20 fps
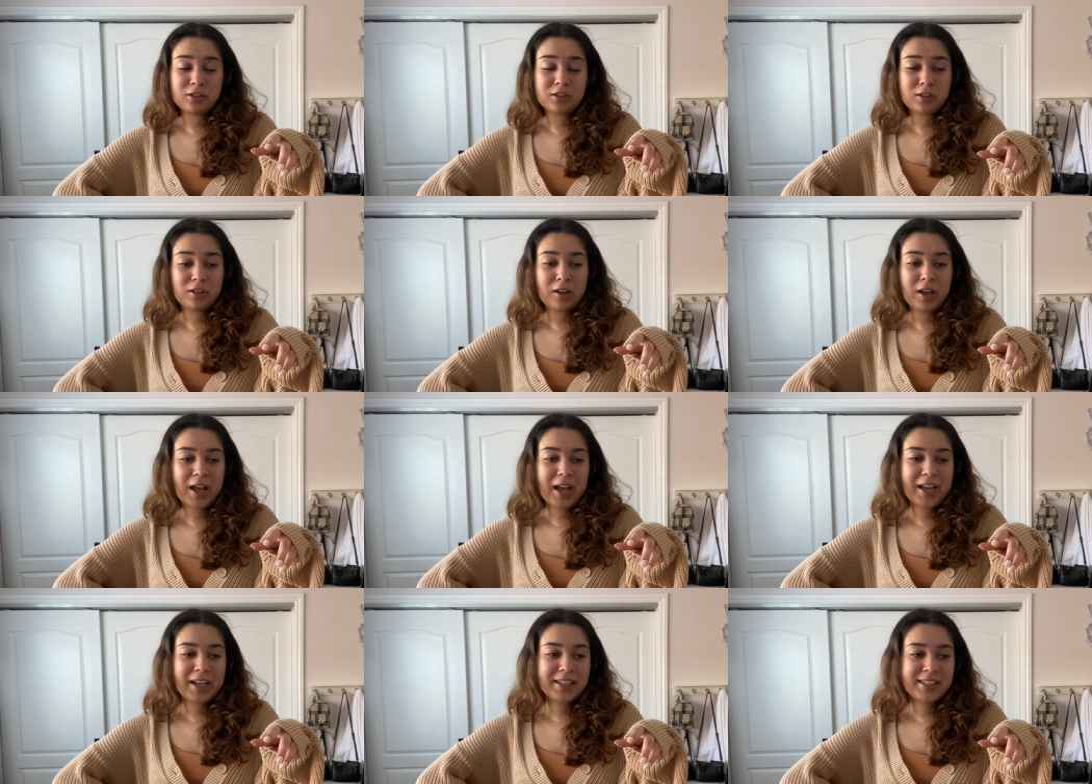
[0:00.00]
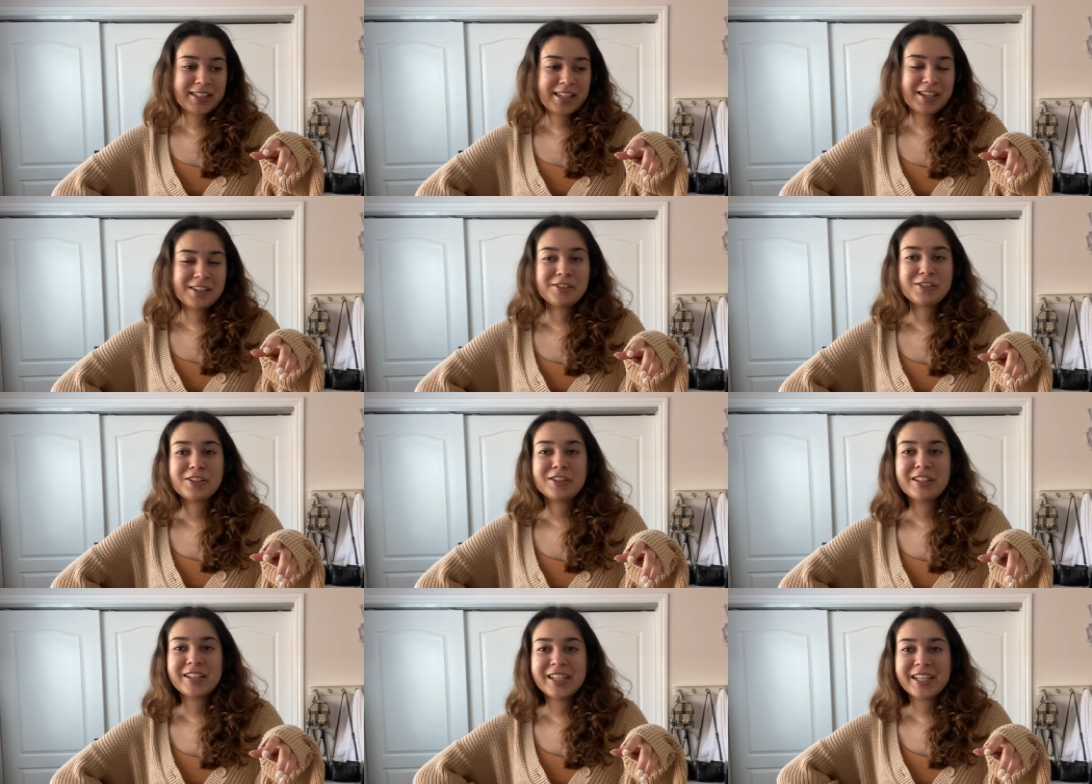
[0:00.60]
So I
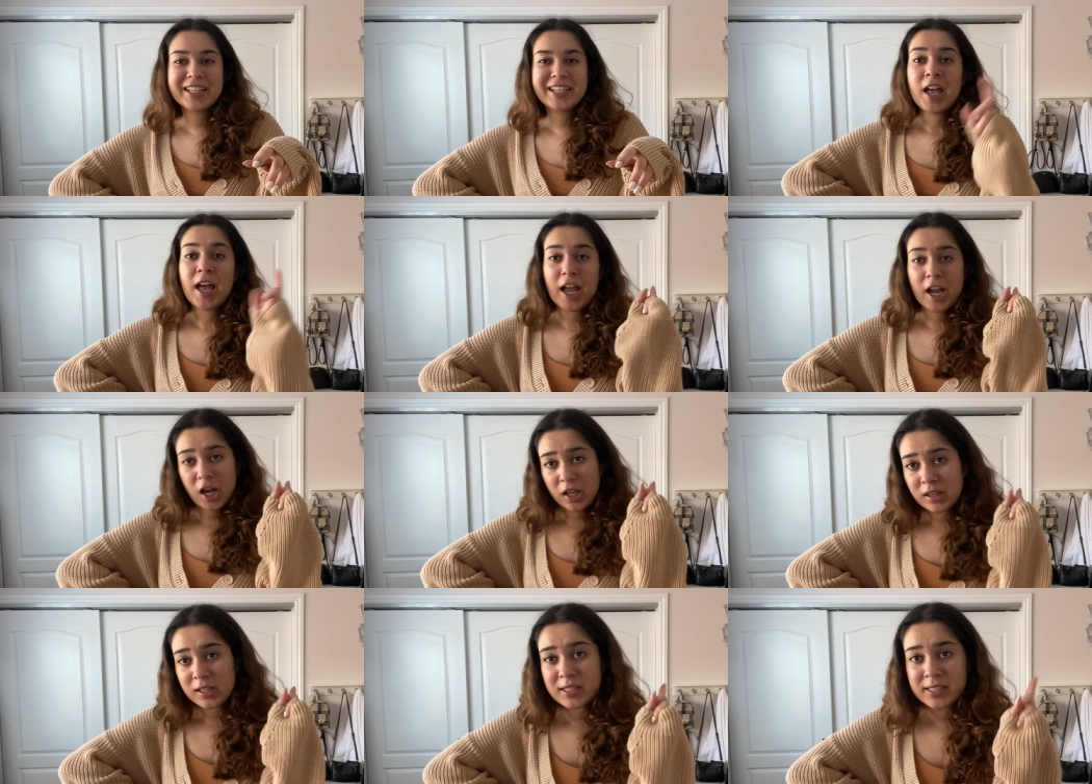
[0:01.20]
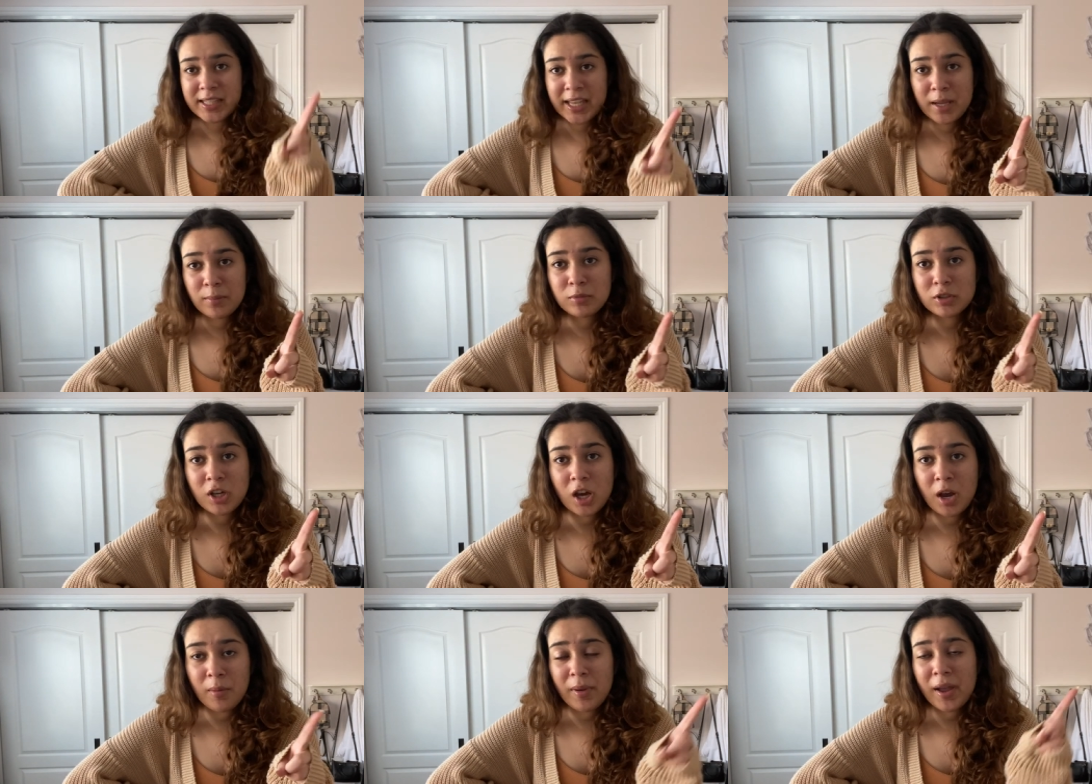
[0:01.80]
essentially, I got the same
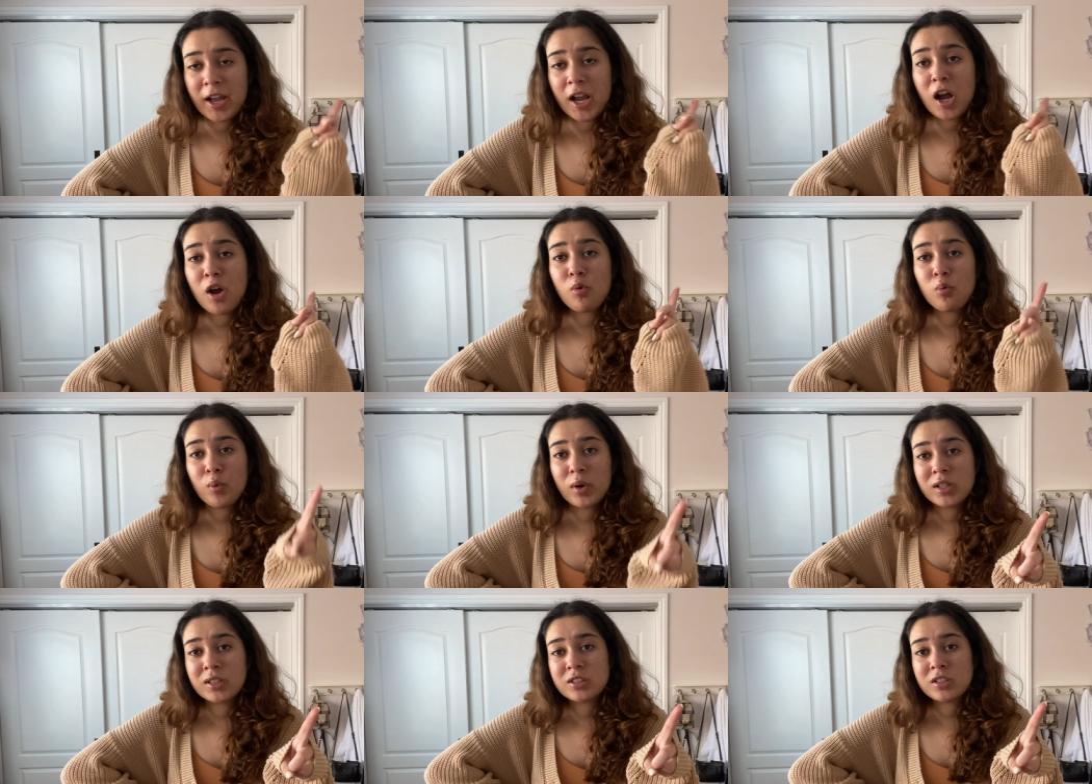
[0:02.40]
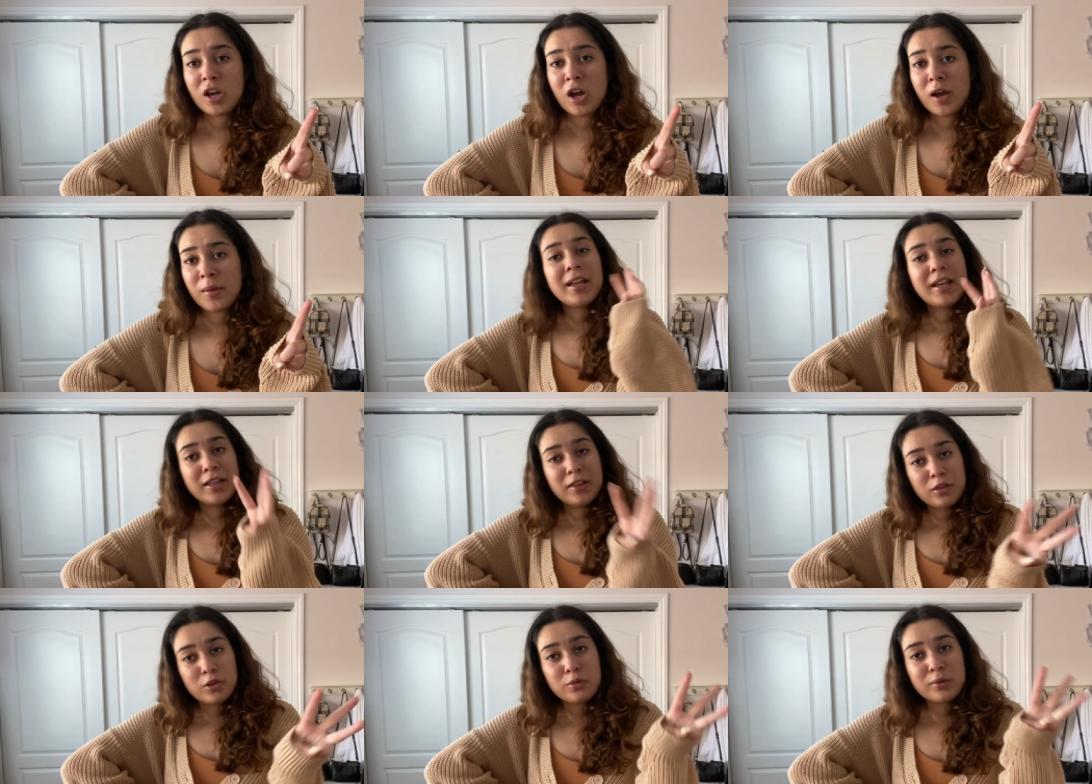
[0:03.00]
top. I got one top
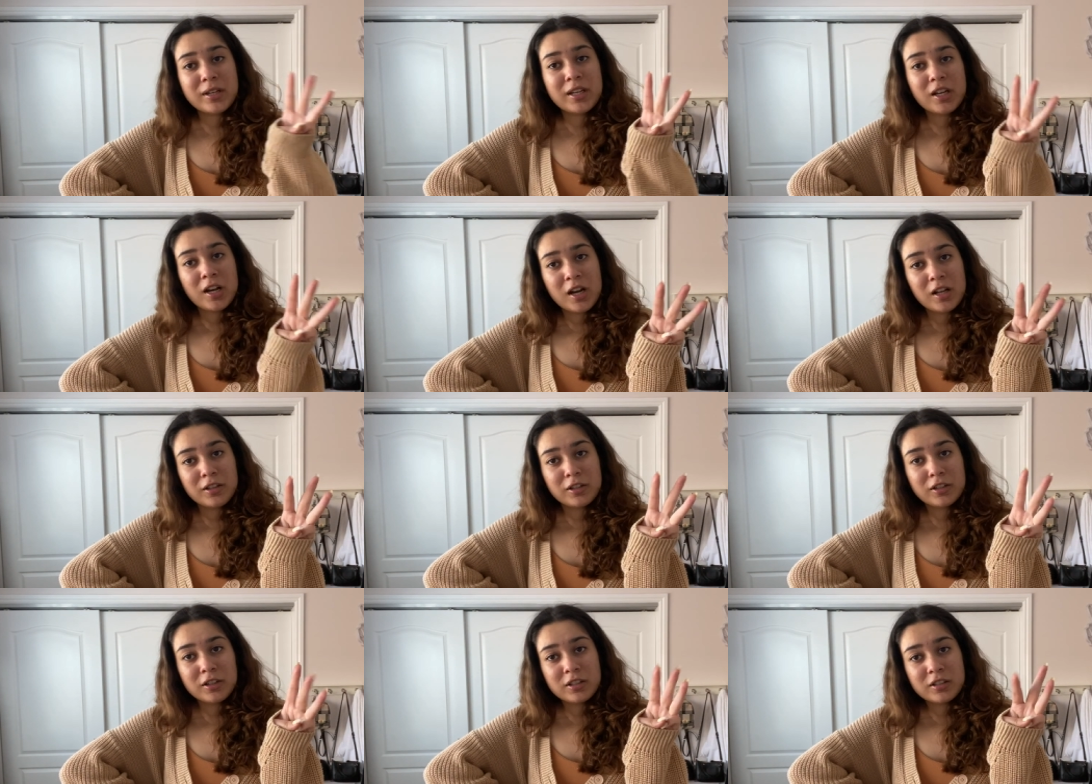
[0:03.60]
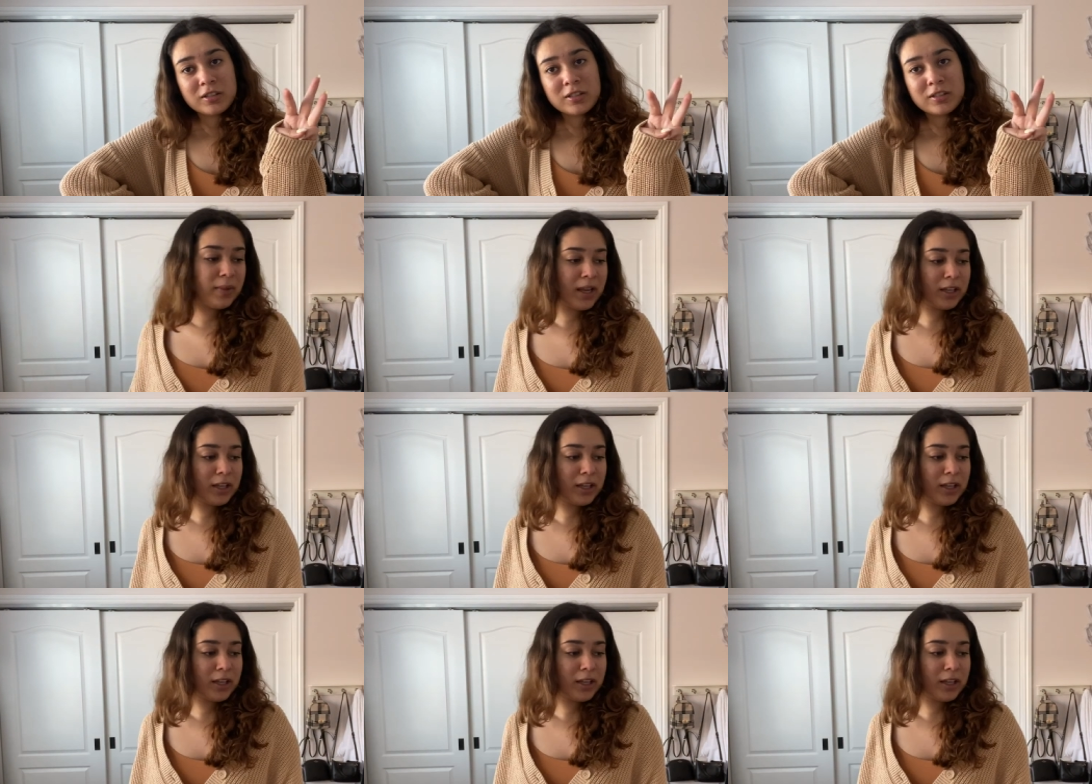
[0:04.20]
in three colors.